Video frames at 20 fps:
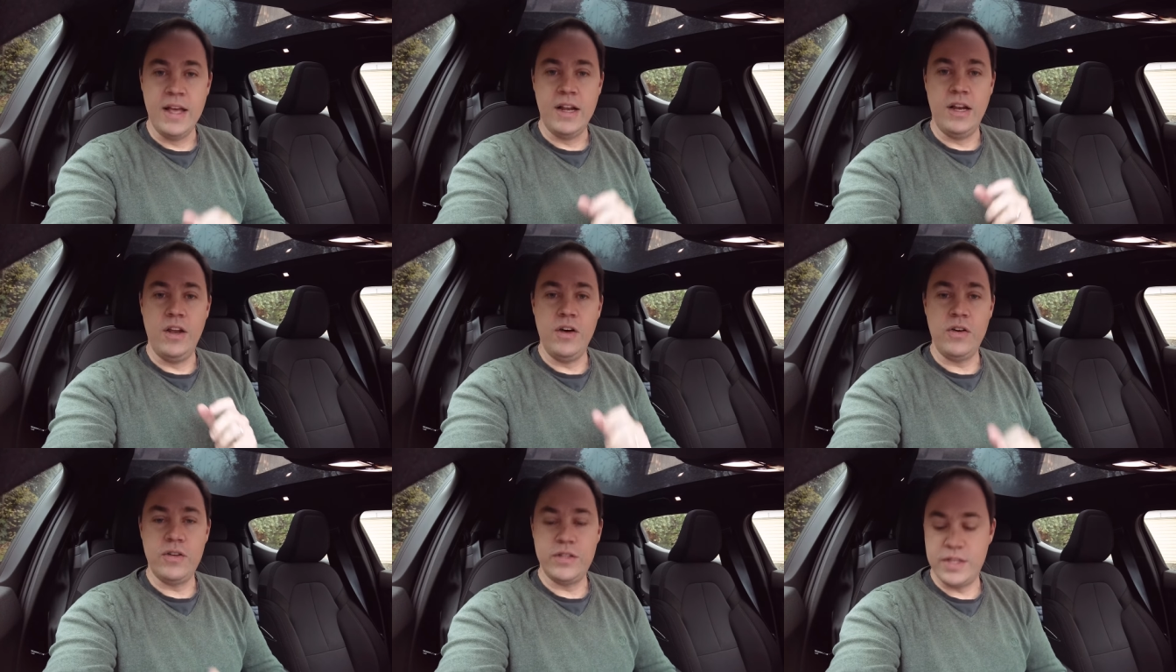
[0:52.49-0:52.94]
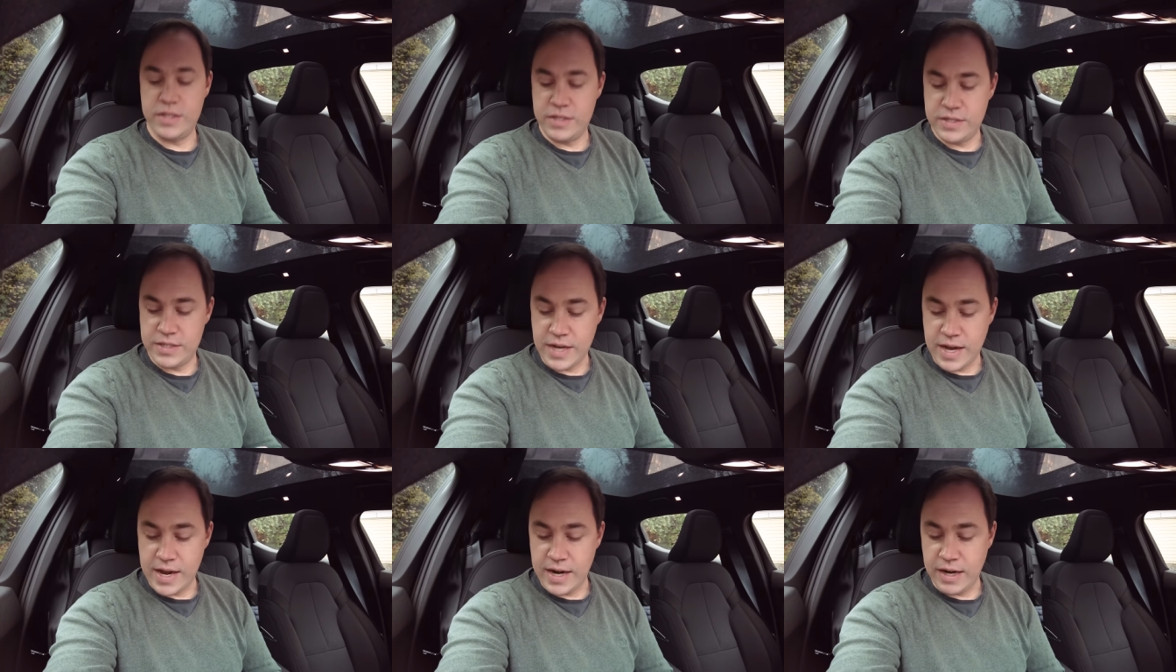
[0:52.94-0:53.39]
looks and
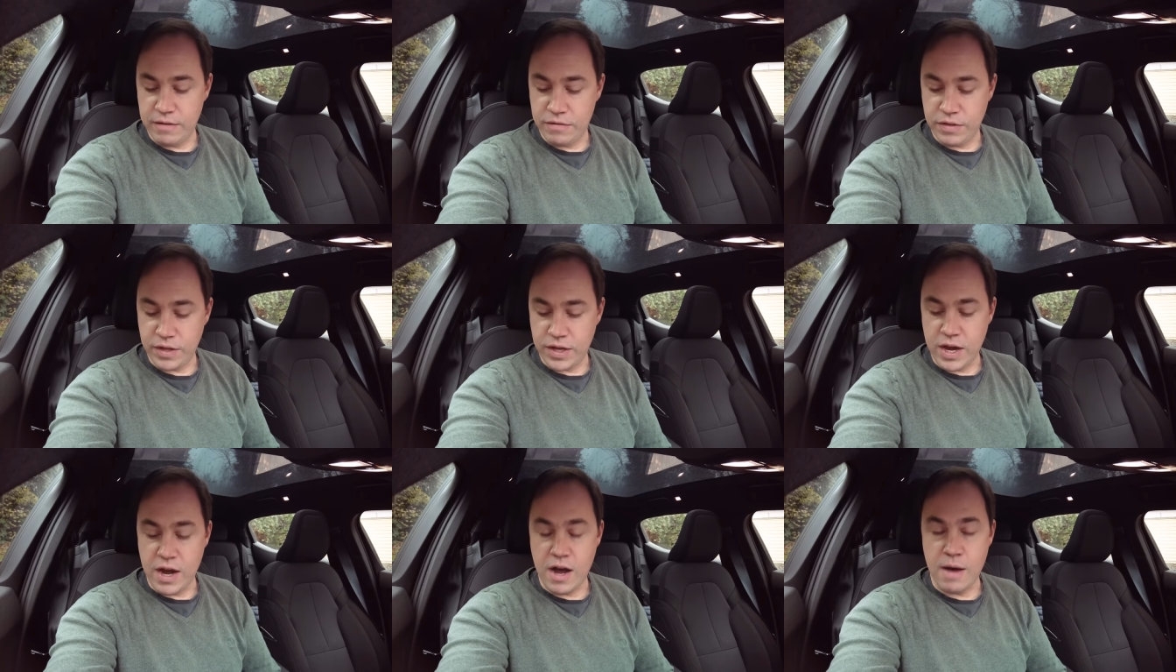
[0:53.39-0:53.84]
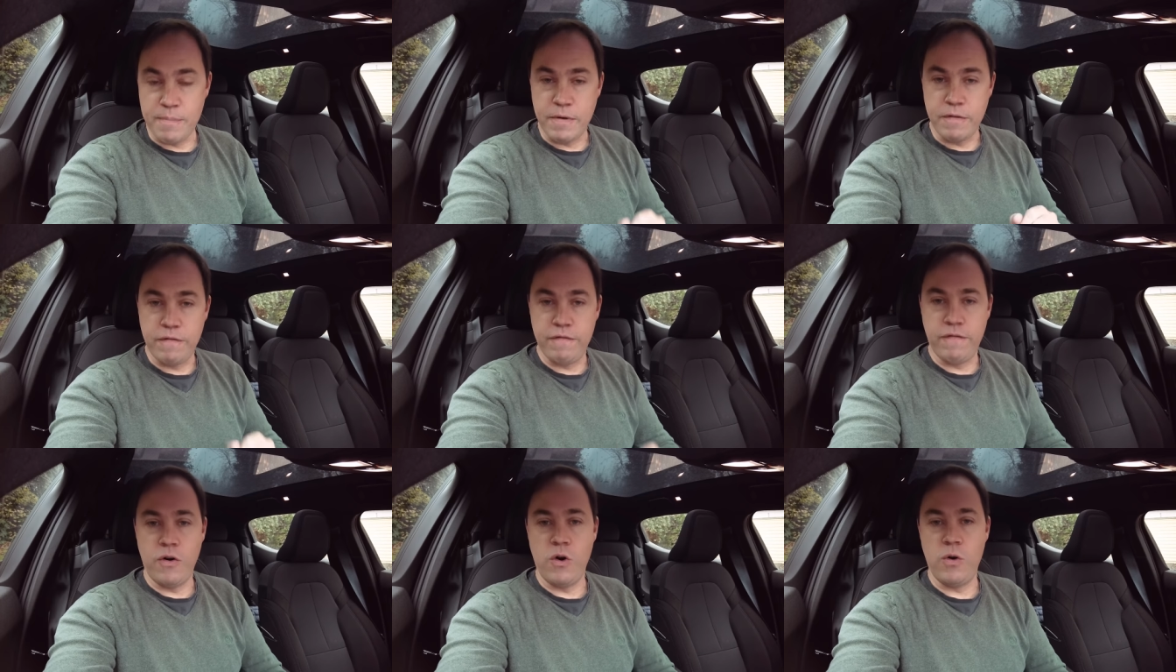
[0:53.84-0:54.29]
styling of the car,
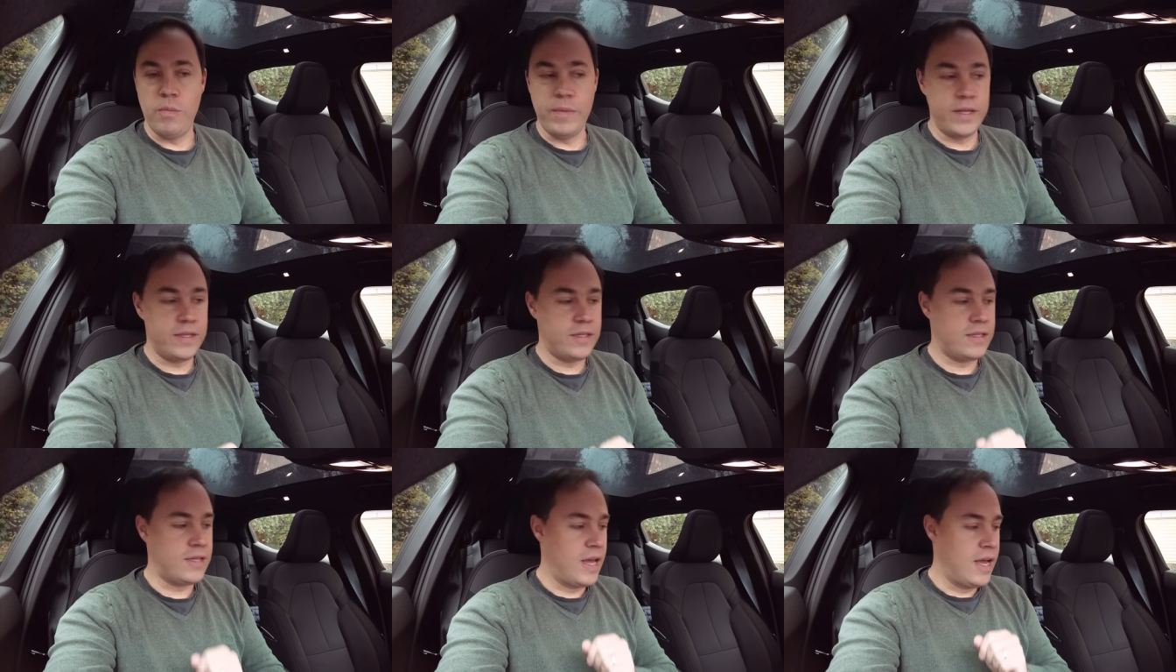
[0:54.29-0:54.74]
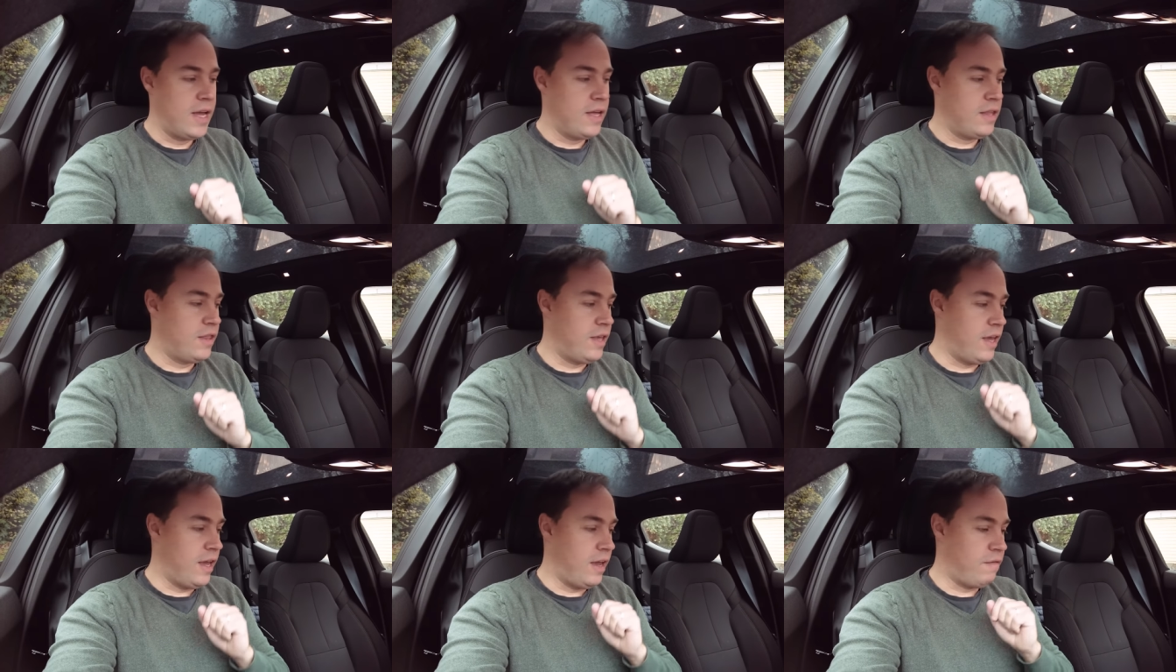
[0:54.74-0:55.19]
performance,
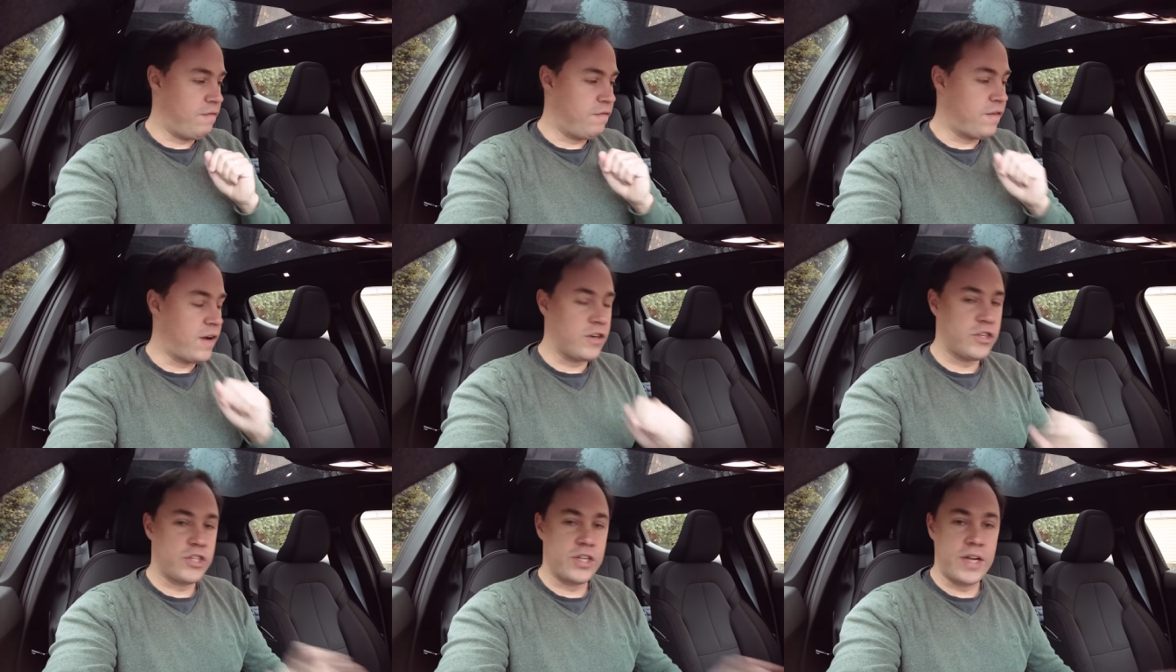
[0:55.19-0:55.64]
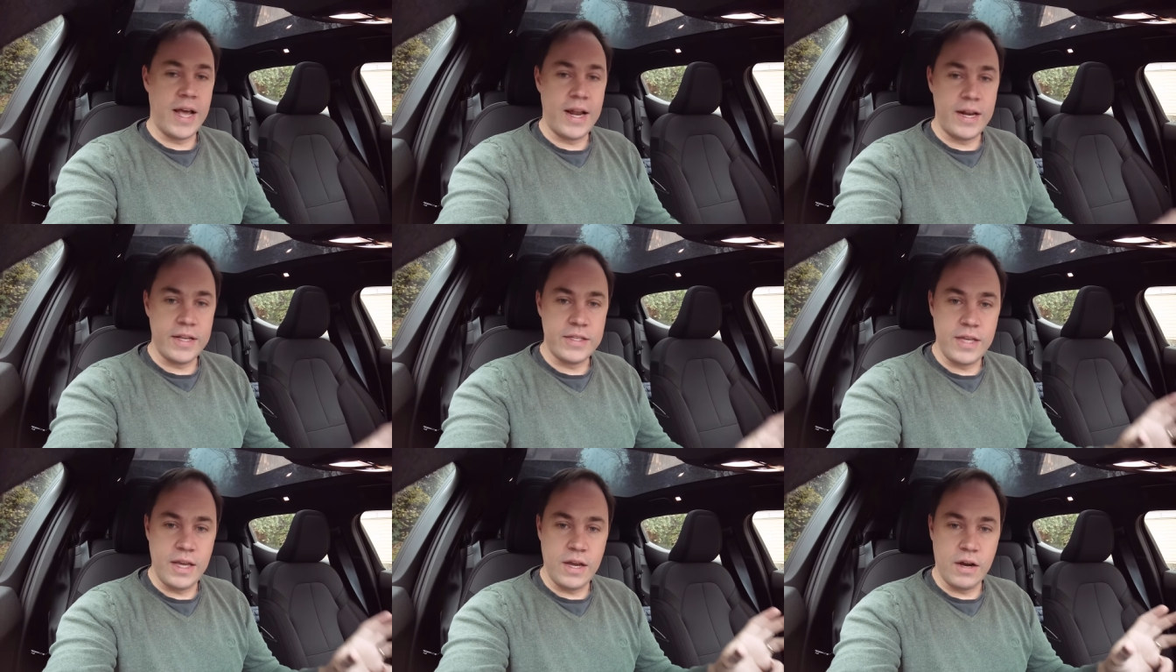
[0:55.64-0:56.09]
the
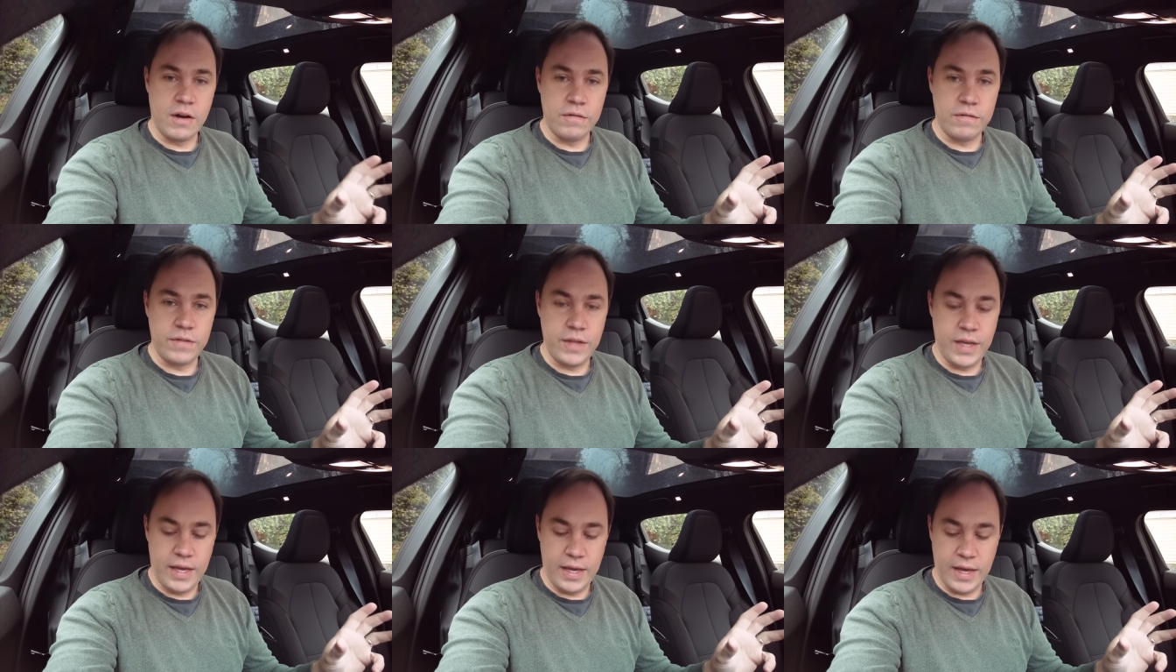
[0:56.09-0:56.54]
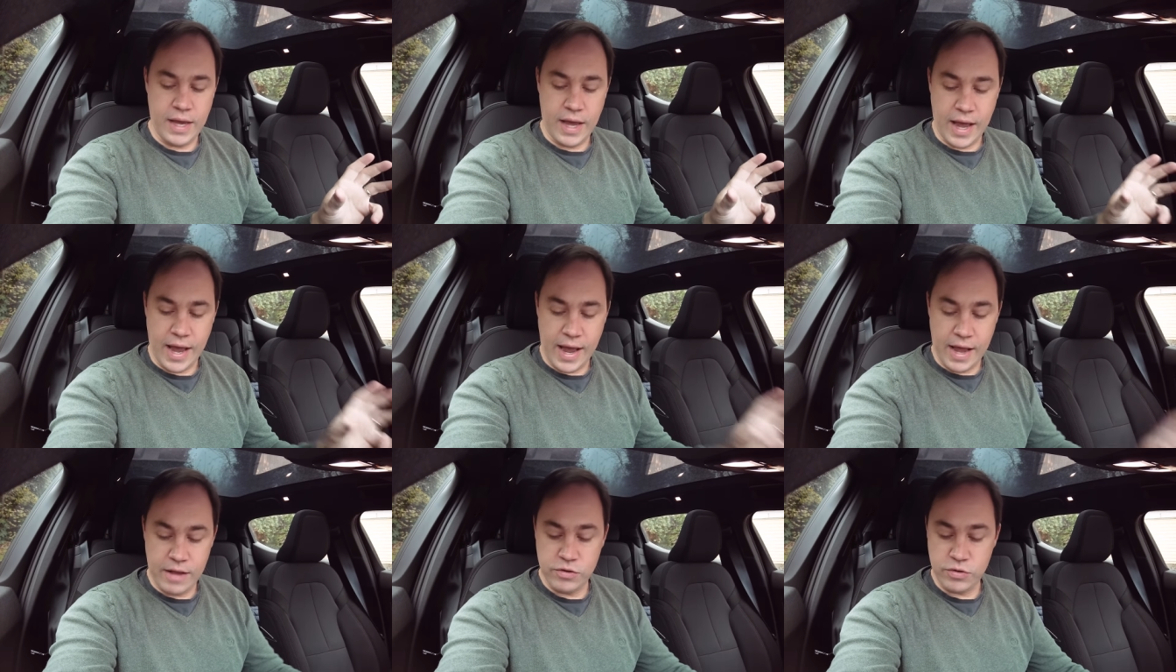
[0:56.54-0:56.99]
functionality of the
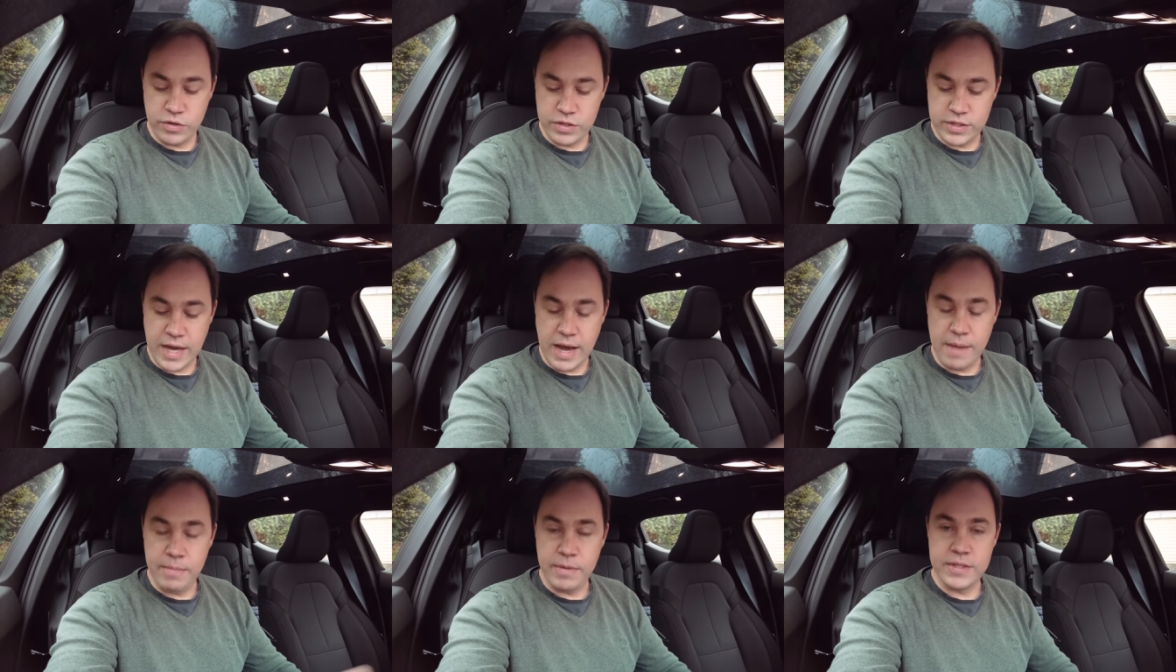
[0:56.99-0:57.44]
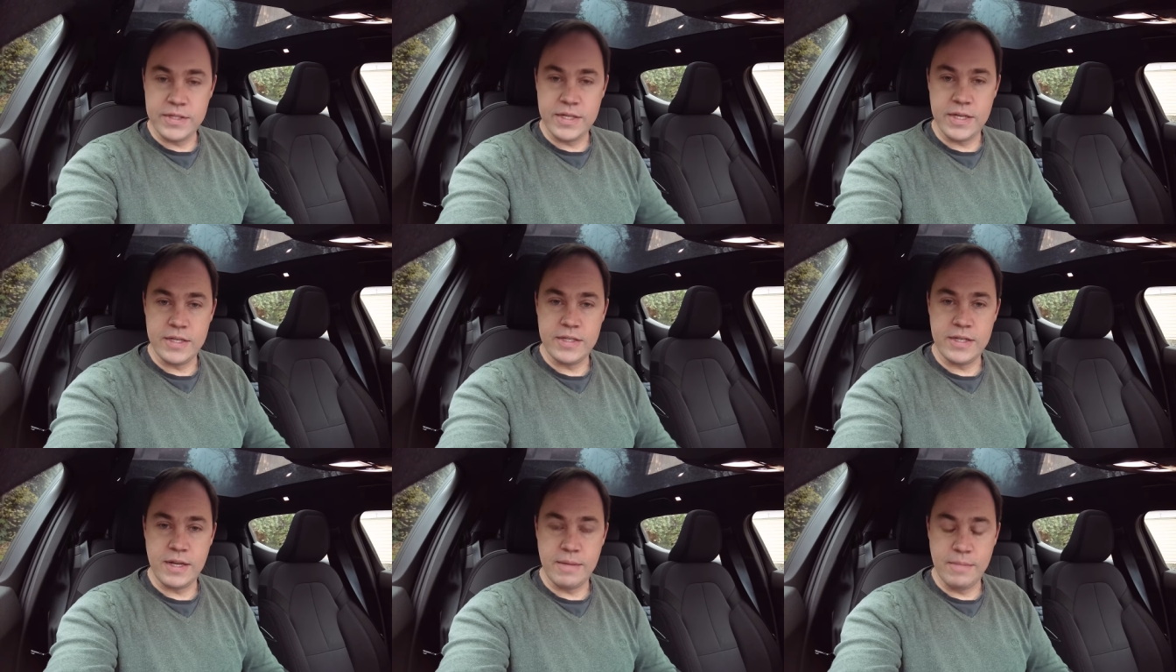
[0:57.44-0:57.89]
Android tablet
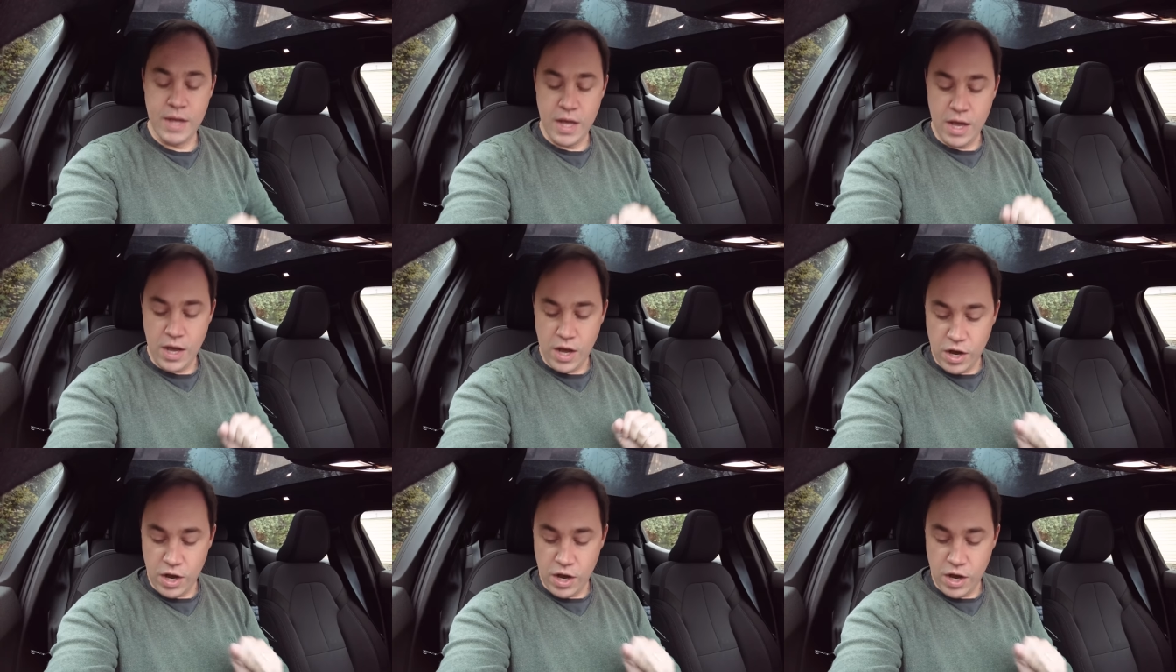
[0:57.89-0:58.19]
system,